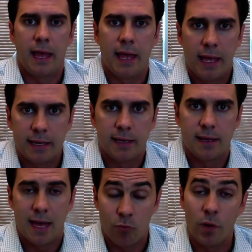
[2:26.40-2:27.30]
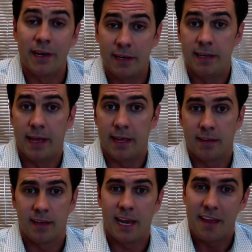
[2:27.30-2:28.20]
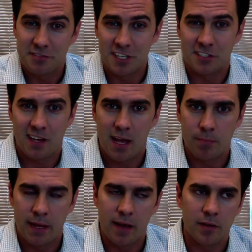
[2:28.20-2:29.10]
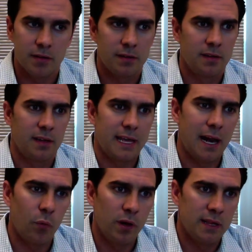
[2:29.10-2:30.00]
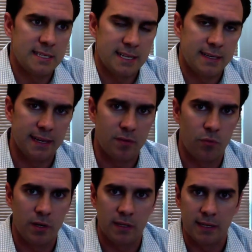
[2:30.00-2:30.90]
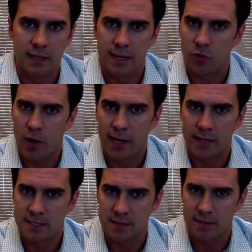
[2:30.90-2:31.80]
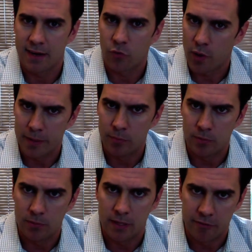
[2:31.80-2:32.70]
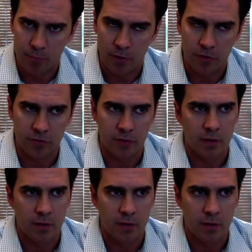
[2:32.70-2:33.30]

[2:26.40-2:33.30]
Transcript: and I've waited a day, and I have since calmed down. And I realized that really Craddock isn't that credible of a person.